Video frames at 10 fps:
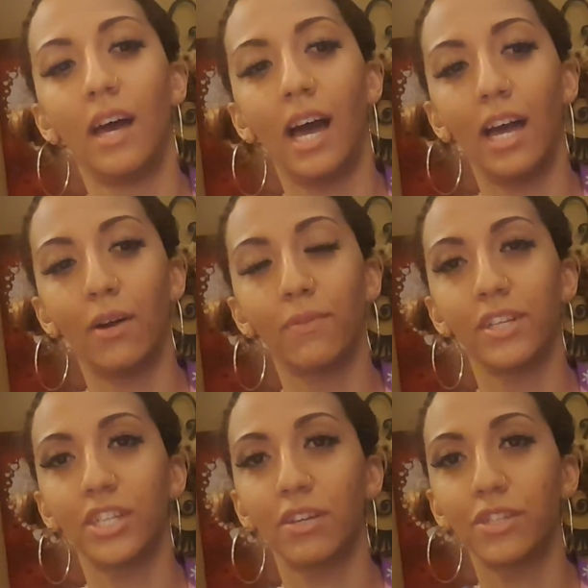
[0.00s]
I'll
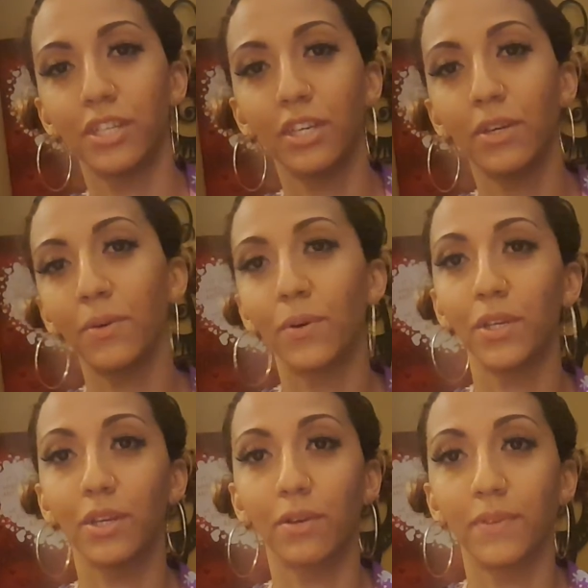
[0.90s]
reach out to you or
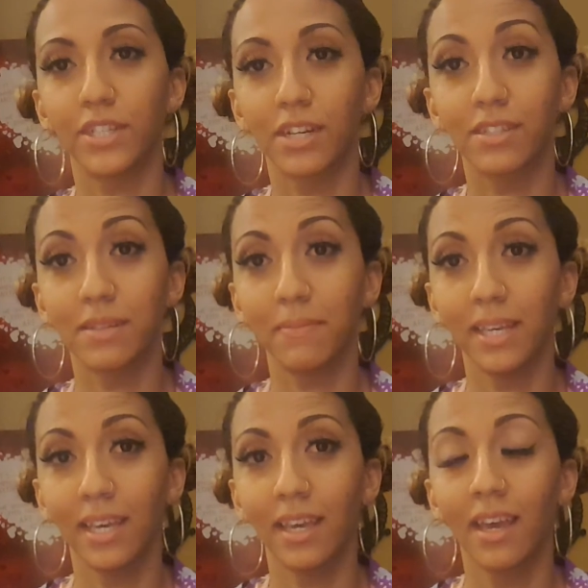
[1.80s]
you can reach out to
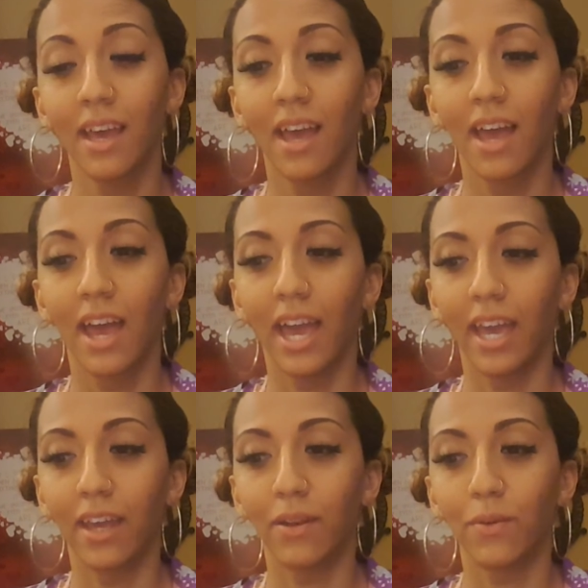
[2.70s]
me
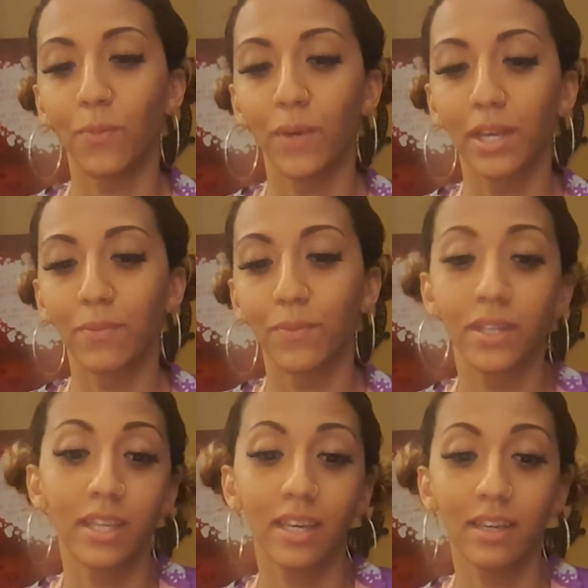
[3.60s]
and we can
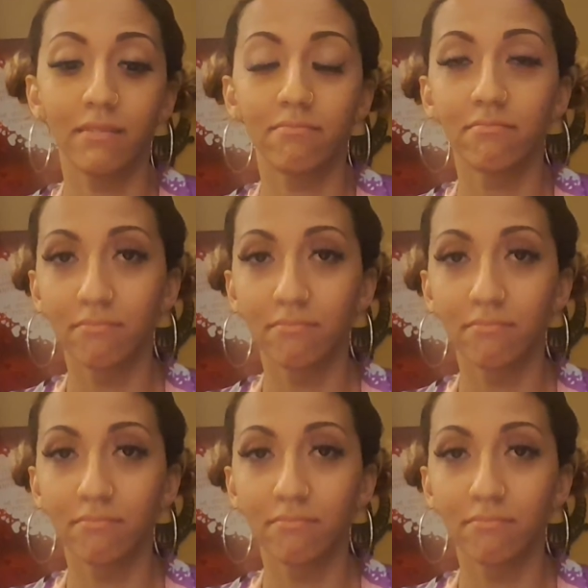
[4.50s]
really